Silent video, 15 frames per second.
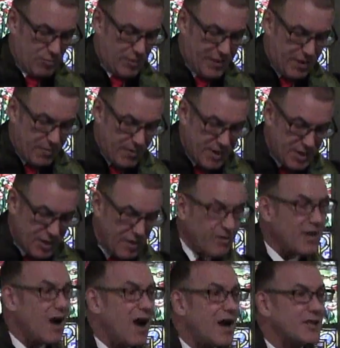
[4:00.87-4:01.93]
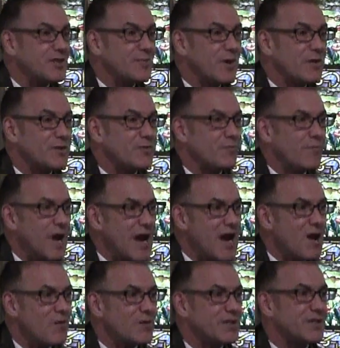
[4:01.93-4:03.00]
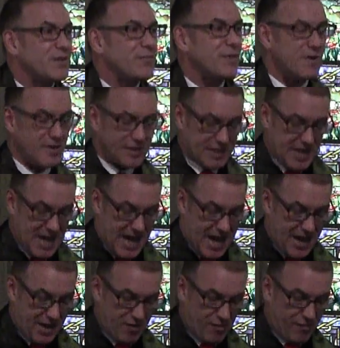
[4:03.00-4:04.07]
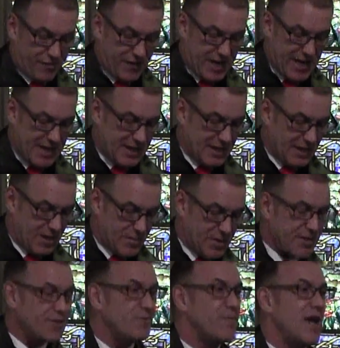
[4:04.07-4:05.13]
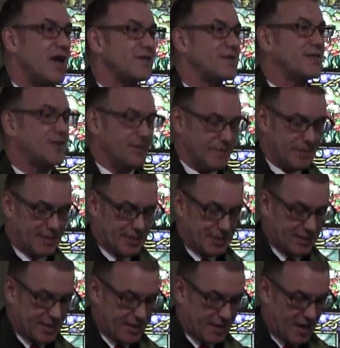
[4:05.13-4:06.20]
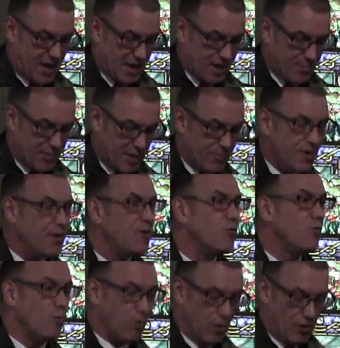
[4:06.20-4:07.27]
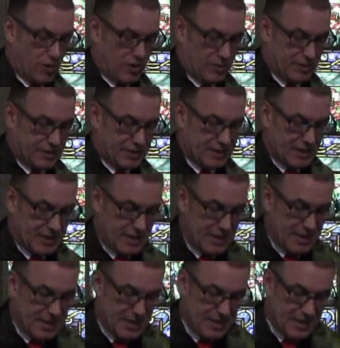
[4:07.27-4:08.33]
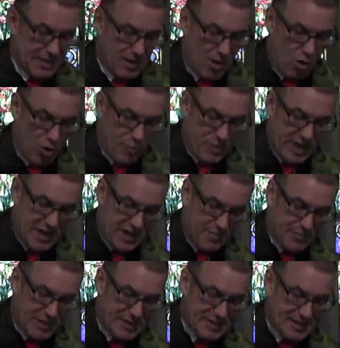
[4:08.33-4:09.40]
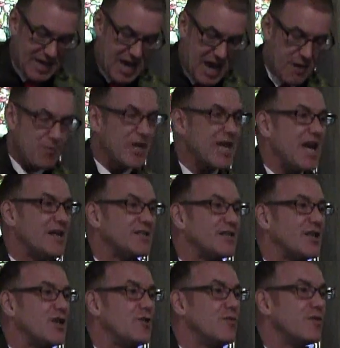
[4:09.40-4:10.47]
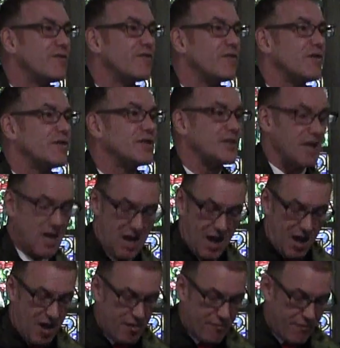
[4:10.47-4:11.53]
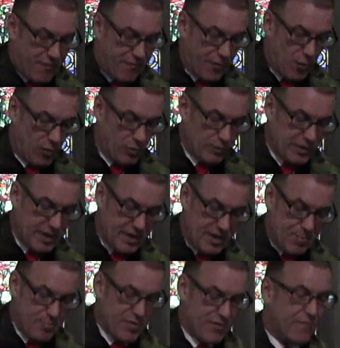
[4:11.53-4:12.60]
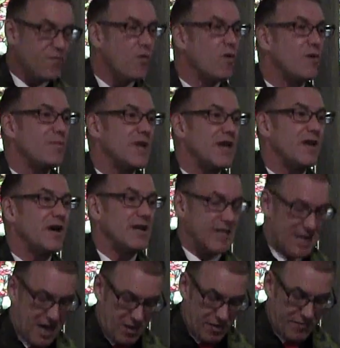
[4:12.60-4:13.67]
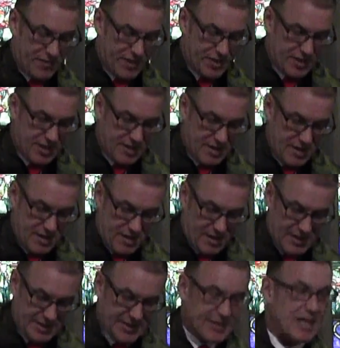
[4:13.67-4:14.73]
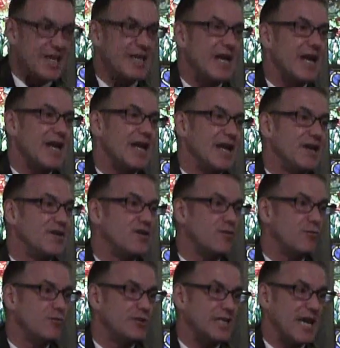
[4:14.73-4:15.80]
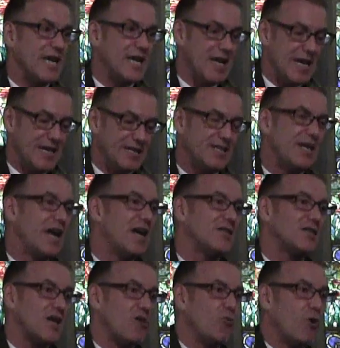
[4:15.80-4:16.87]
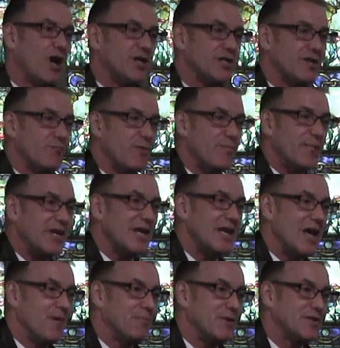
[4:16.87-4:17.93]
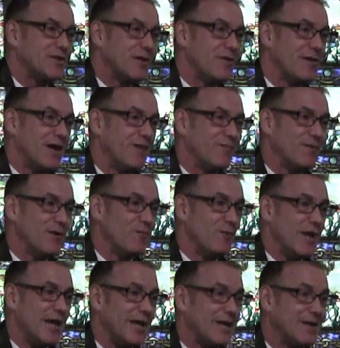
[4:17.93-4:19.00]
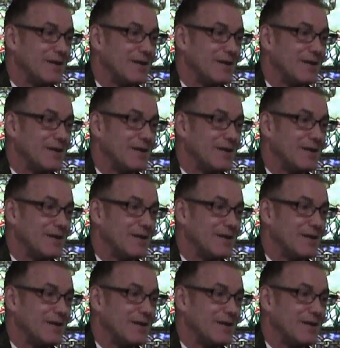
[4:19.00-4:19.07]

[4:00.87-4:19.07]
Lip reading: with the original cosmos, where was the person I could find in Leominster, Massachusetts to talk about new worlds opening up inside me as the universe unfolded before me on television on Sunday and Tuesday nights? Yes, I watched the repeat episode every week.